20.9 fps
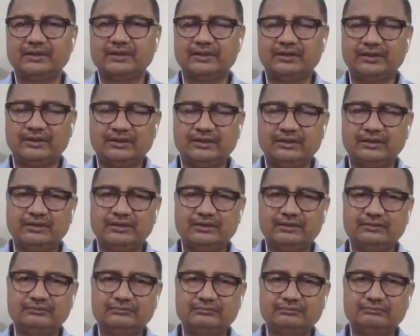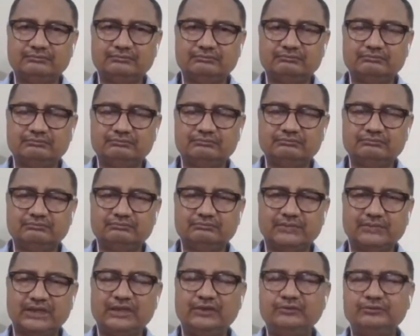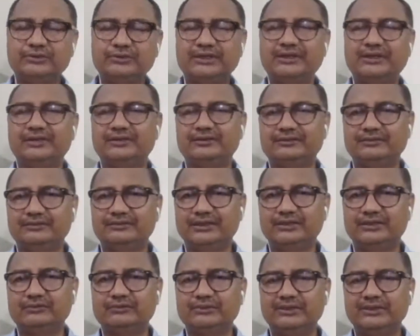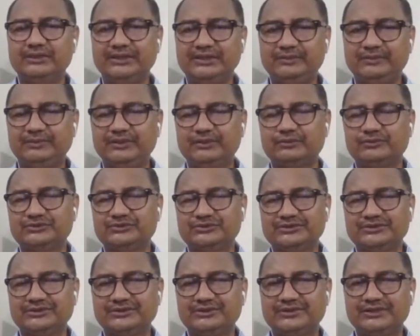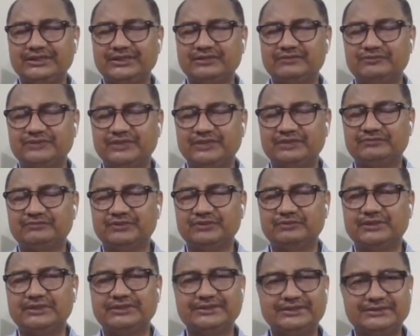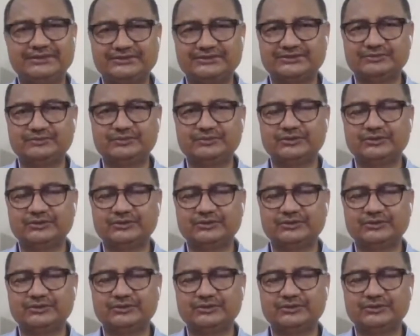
uh, how can how can he be considered an environmentalist?